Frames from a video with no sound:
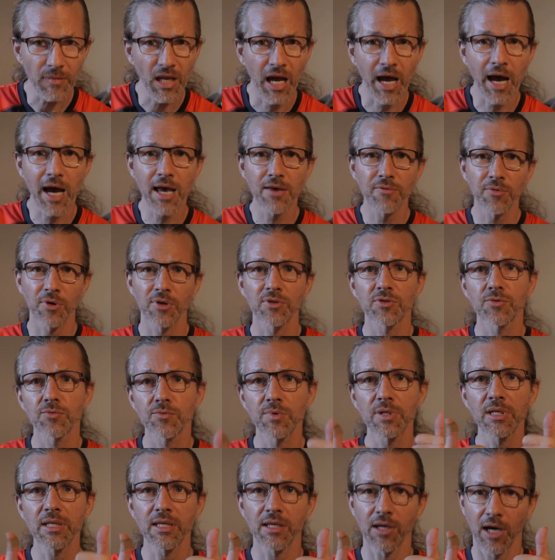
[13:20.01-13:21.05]
I was
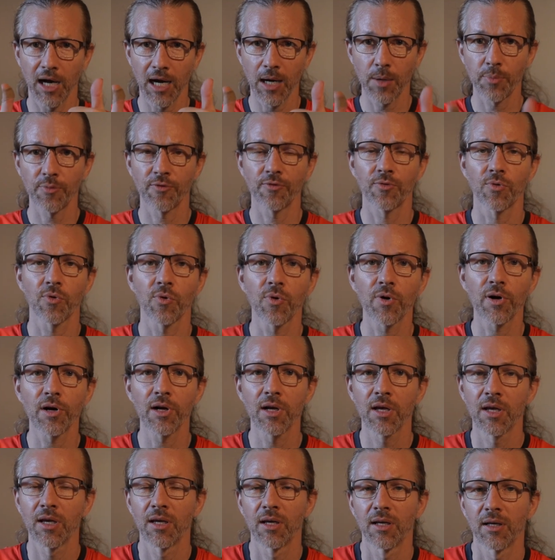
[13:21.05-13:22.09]
really up for
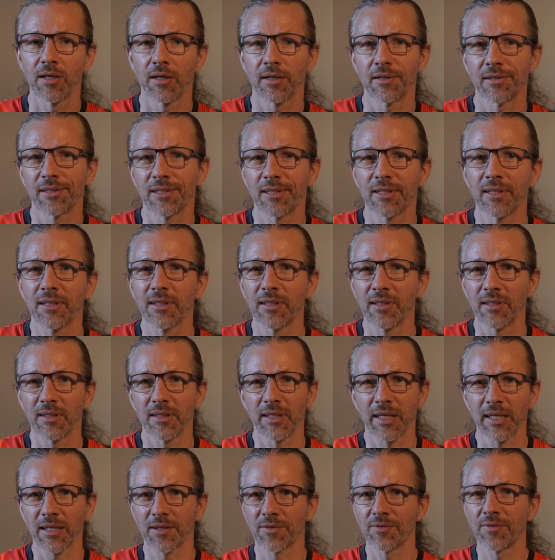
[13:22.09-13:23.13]

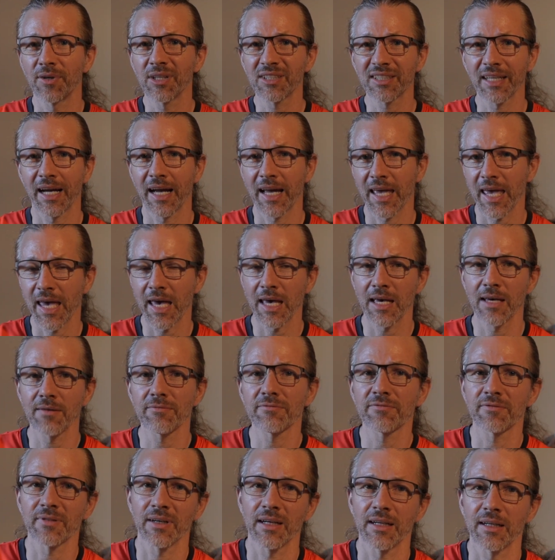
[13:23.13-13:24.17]
like what I
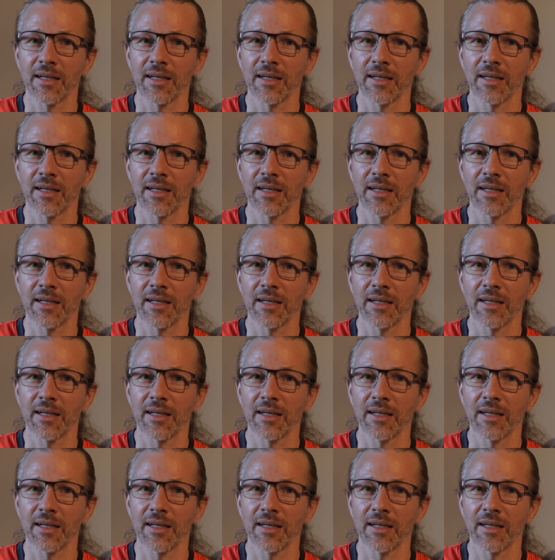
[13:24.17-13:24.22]
have.